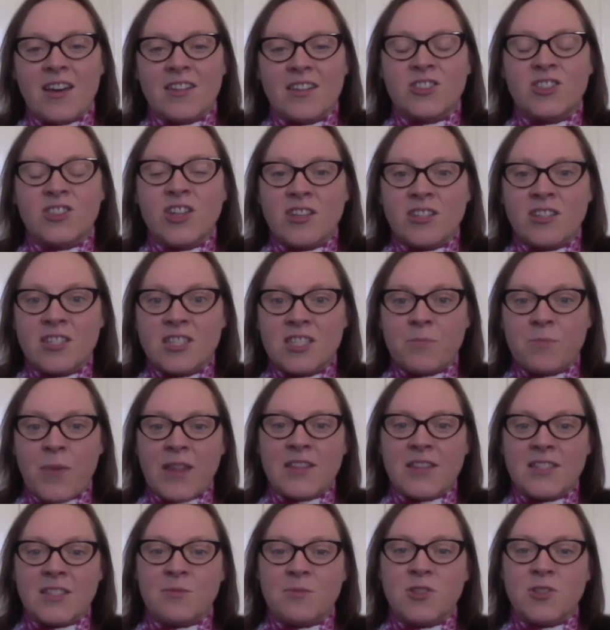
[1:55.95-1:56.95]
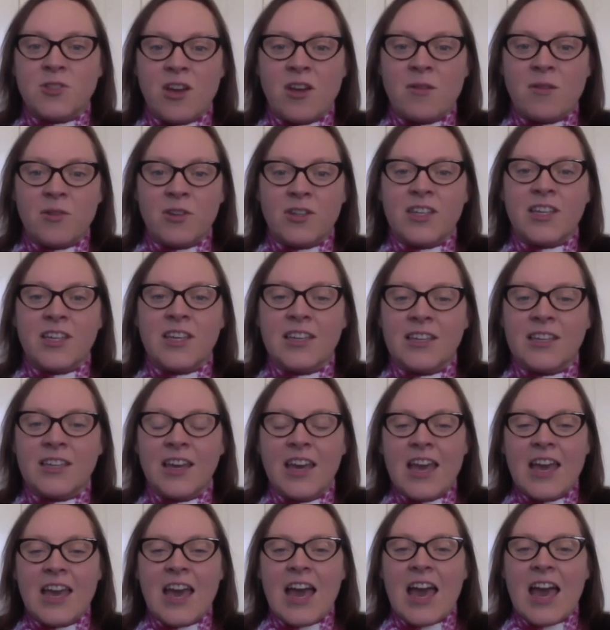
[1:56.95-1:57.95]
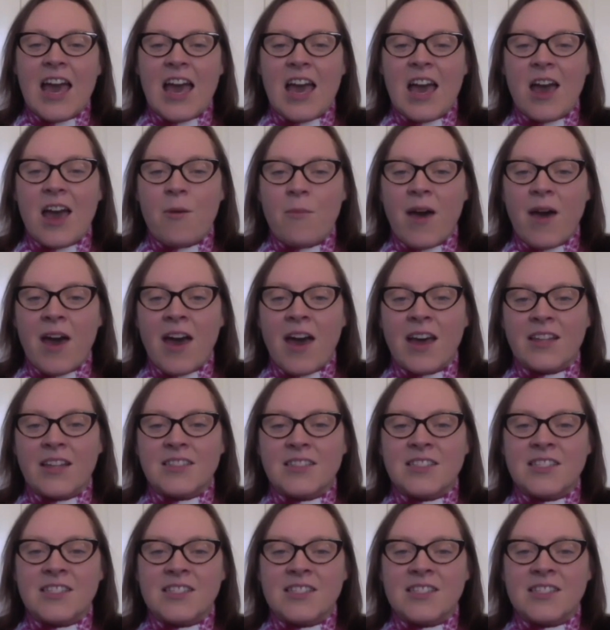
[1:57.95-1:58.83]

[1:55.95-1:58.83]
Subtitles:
just spend some time looking at